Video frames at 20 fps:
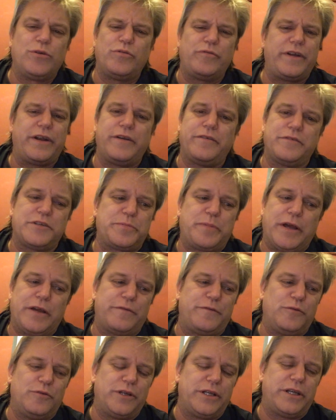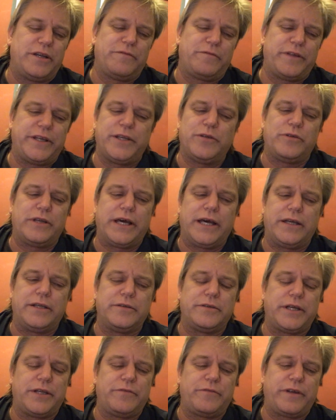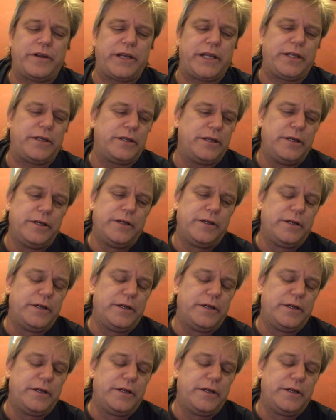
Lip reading: they were very respectful and lovely and all that, and very